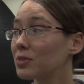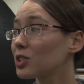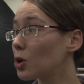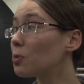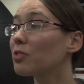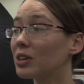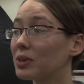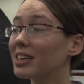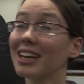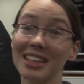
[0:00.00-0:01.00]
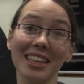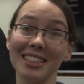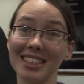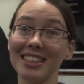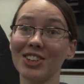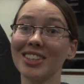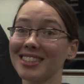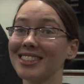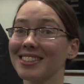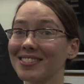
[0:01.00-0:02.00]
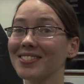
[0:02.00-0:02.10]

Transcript: So hopefully we can get the kids interested.